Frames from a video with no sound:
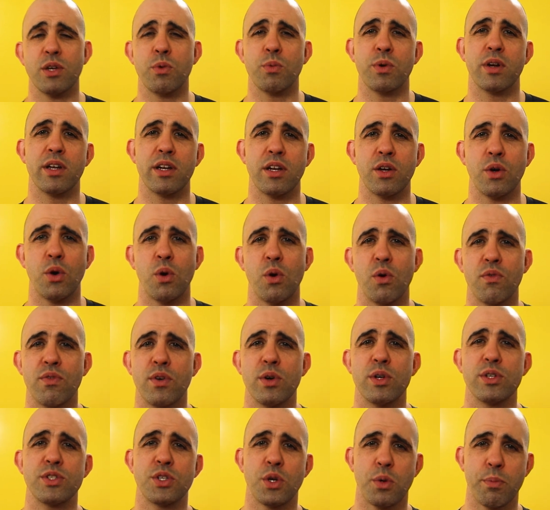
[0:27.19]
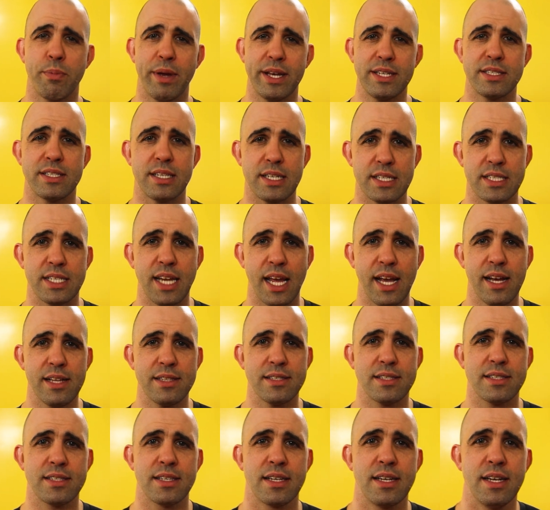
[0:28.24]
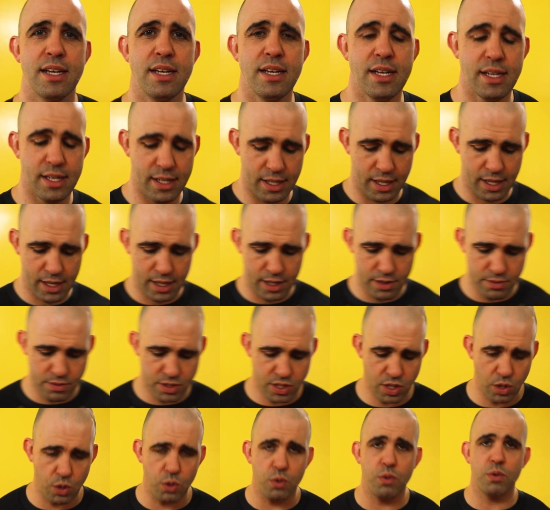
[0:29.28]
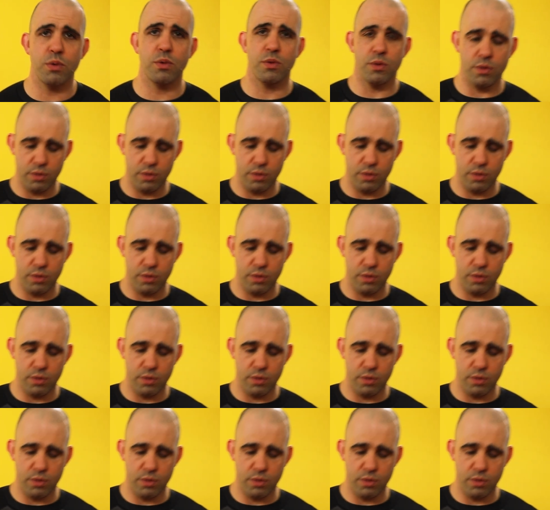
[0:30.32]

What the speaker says: thing we're gonna go over is your basic stance. So